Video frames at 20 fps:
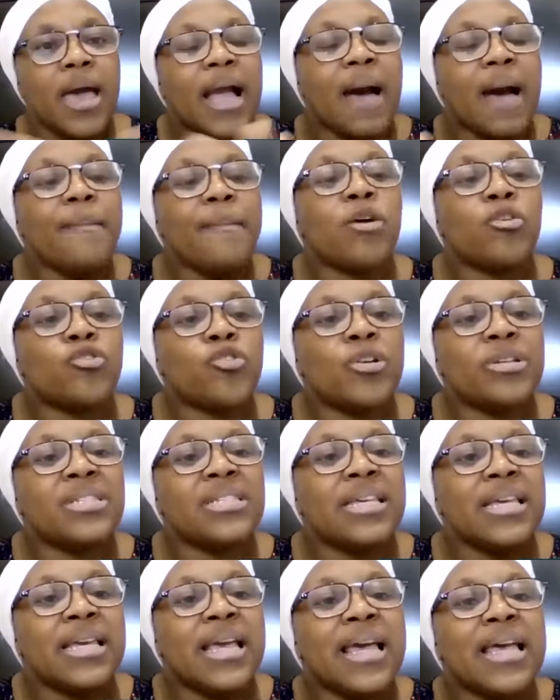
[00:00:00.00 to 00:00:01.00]
come
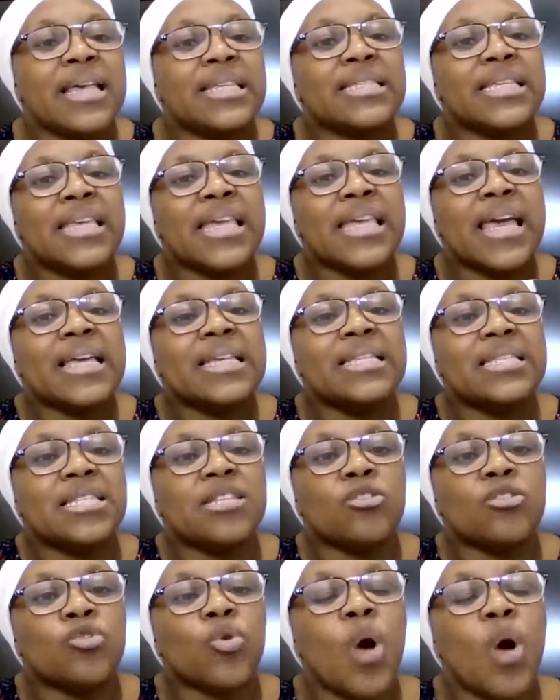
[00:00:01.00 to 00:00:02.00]
across ezinye
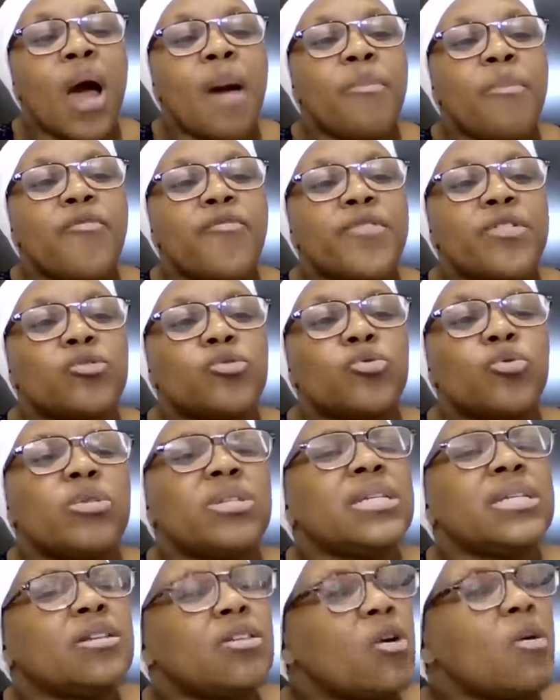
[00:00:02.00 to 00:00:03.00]
izinto apho ufuna
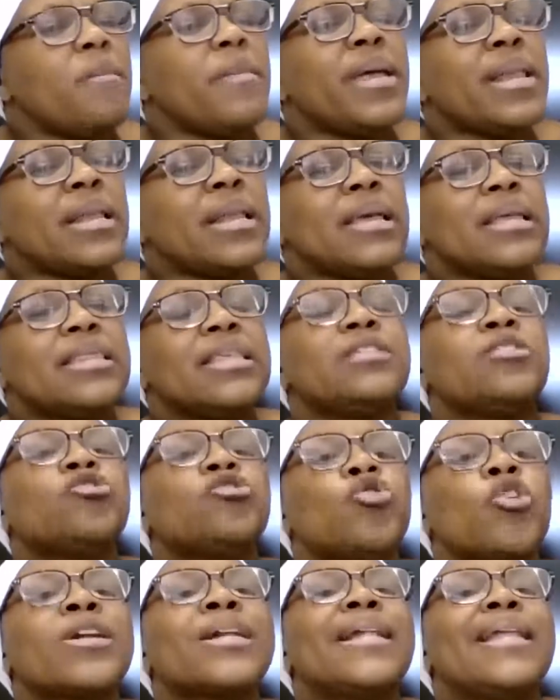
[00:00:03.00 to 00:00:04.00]
ukuthi no man, this
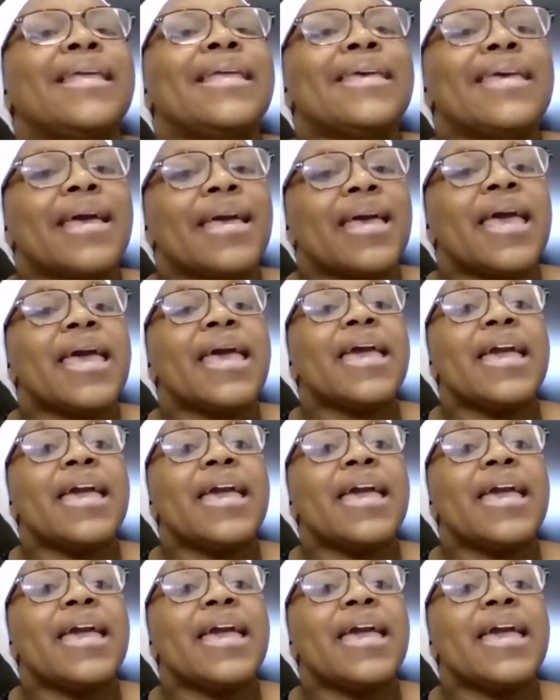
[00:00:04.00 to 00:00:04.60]
is not clear.